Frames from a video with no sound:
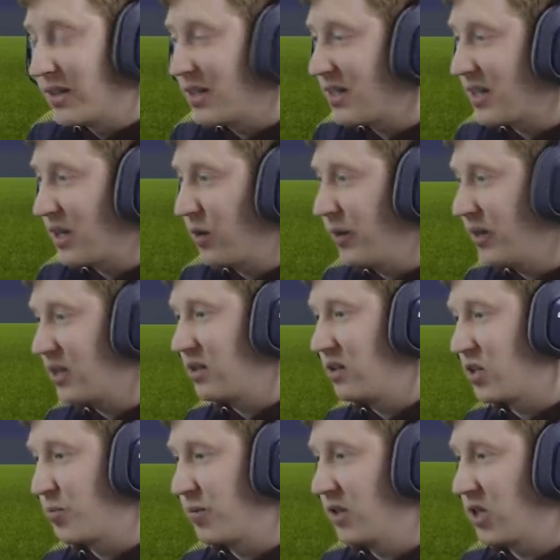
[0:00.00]
acceleration and
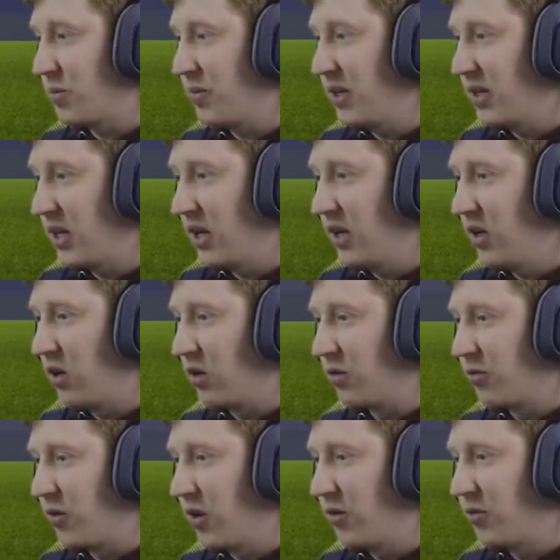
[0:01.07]
sprint speed early on.
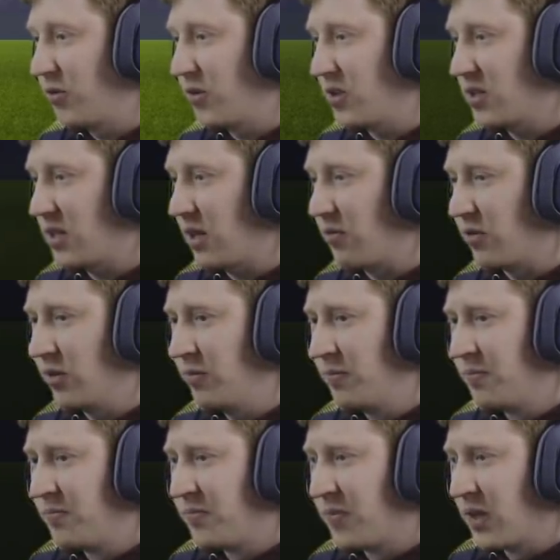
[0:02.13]
Five foot seven.
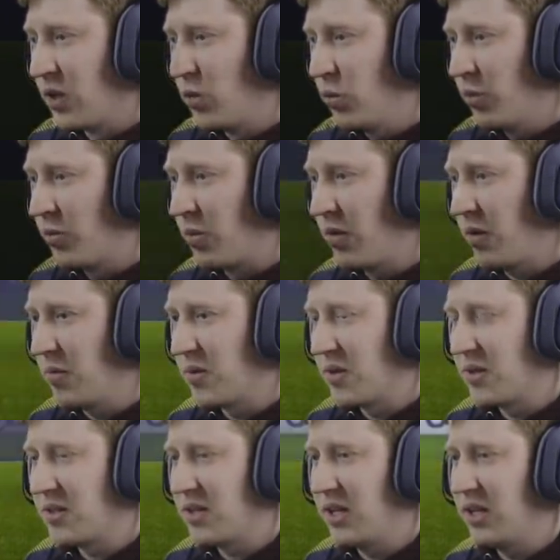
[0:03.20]
We'll promote him to the
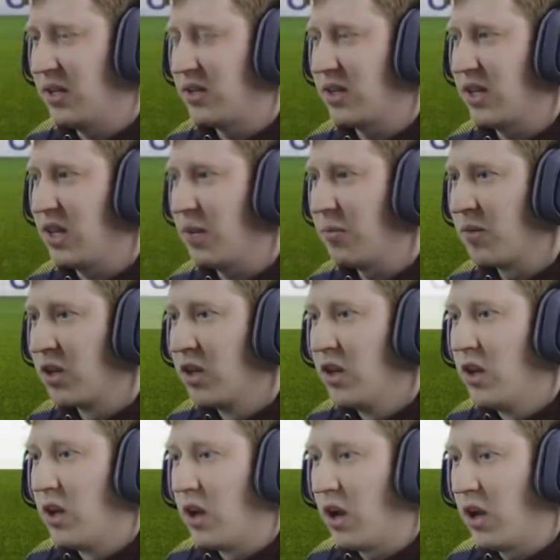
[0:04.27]
senior team.
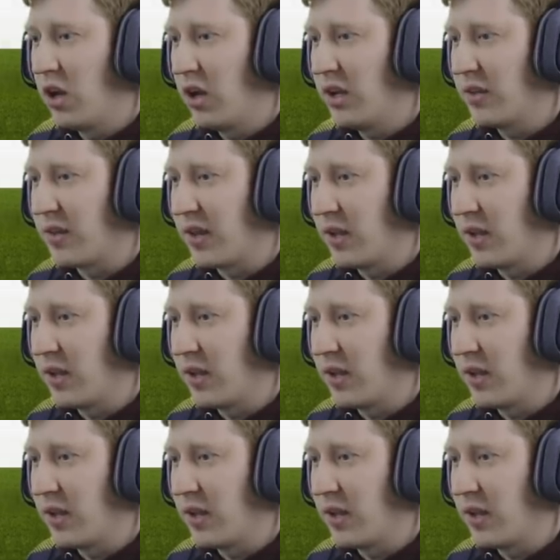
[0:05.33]
I like